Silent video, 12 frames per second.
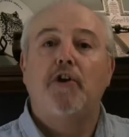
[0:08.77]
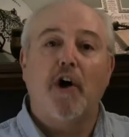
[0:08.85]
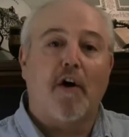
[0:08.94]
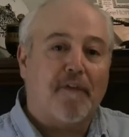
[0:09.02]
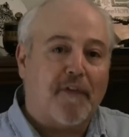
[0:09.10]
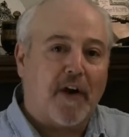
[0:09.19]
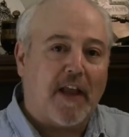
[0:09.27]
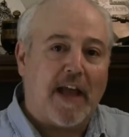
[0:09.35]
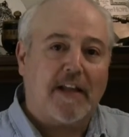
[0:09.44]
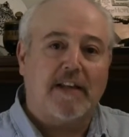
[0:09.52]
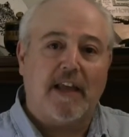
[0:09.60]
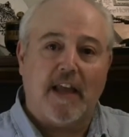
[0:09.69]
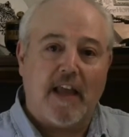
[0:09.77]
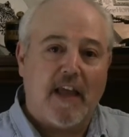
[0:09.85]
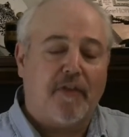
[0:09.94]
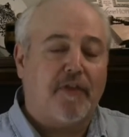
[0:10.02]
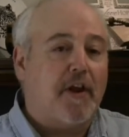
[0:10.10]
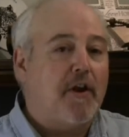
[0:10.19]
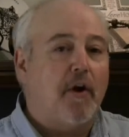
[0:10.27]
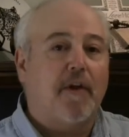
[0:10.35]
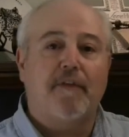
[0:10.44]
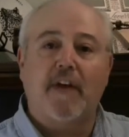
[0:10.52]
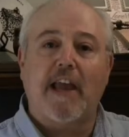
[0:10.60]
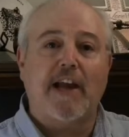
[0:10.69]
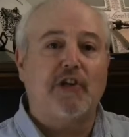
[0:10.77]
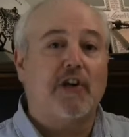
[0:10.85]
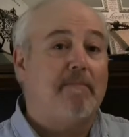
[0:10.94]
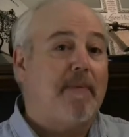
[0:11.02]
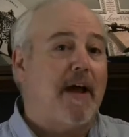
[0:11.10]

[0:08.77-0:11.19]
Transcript: Don't forget to hit the notification